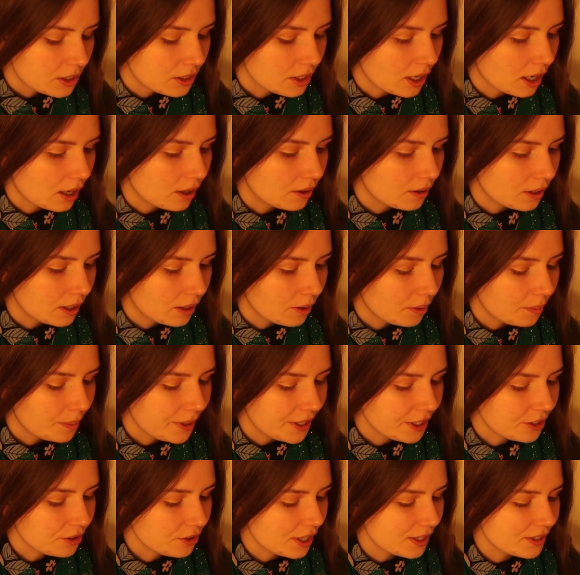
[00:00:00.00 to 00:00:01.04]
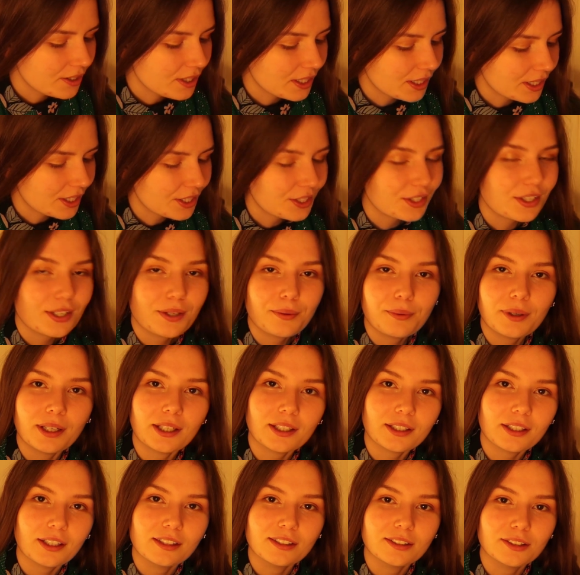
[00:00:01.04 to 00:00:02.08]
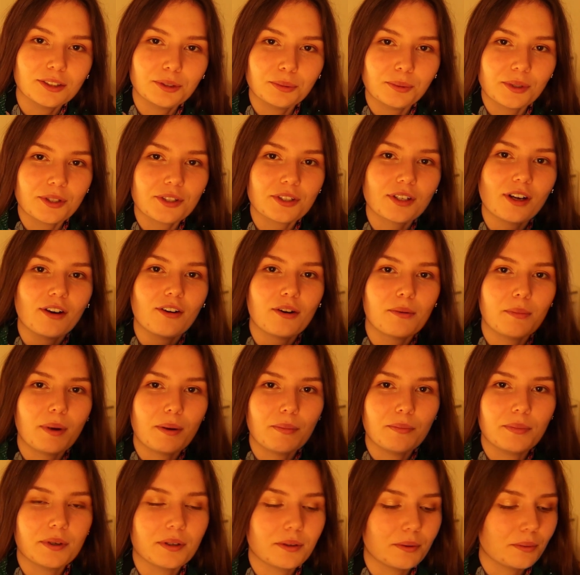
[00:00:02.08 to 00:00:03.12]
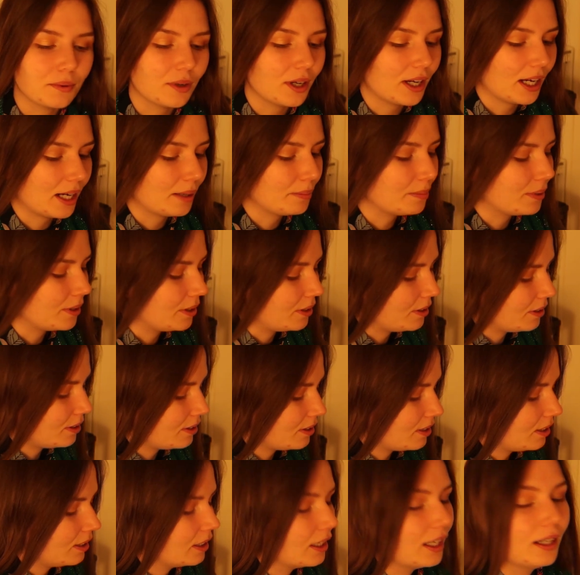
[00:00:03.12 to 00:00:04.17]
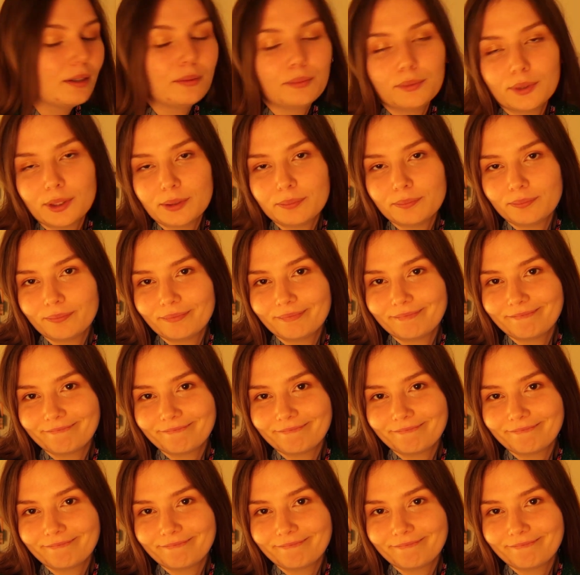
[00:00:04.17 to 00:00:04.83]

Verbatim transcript: So it'll be interesting to see where it goes once I remember what happens in that one.